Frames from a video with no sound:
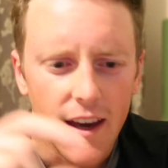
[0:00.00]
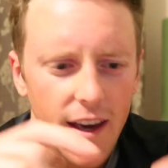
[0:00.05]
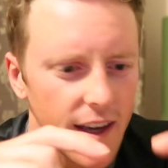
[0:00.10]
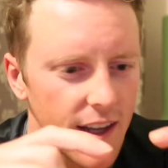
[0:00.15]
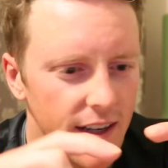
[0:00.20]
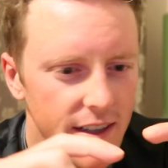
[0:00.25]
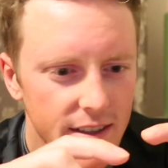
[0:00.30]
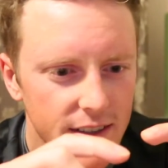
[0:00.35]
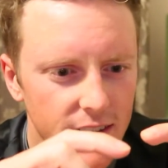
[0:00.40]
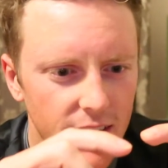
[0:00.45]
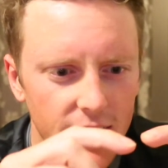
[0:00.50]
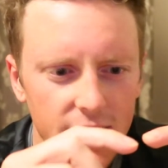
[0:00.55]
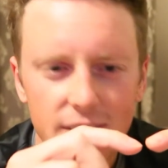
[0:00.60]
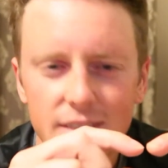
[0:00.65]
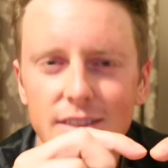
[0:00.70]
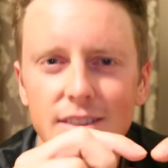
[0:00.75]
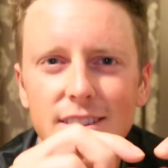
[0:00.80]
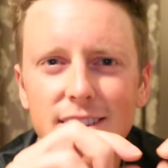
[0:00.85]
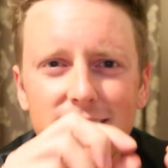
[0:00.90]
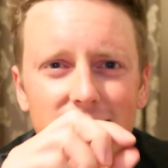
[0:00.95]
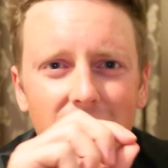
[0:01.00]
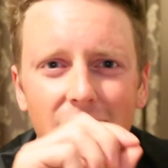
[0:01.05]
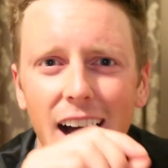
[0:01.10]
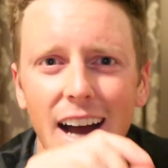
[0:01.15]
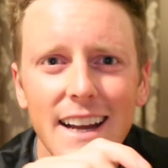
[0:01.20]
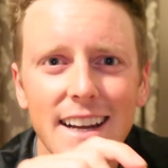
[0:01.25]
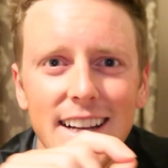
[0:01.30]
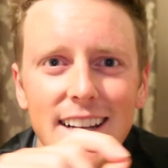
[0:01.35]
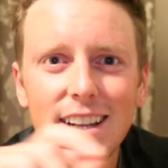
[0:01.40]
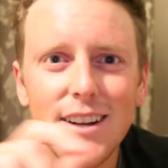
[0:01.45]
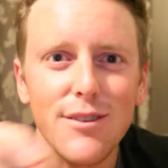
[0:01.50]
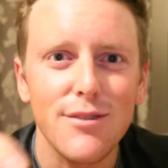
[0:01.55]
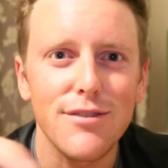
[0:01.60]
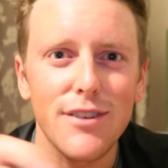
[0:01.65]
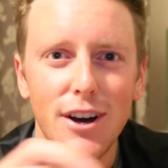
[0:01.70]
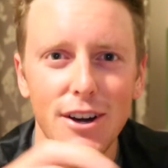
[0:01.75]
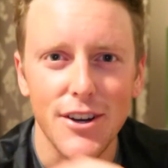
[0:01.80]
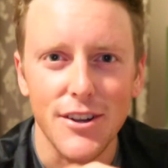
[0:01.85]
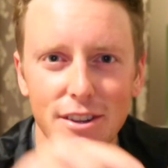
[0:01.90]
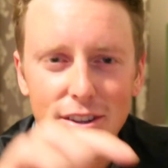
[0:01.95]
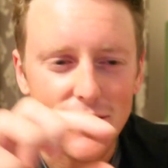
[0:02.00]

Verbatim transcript: and like tiny little font on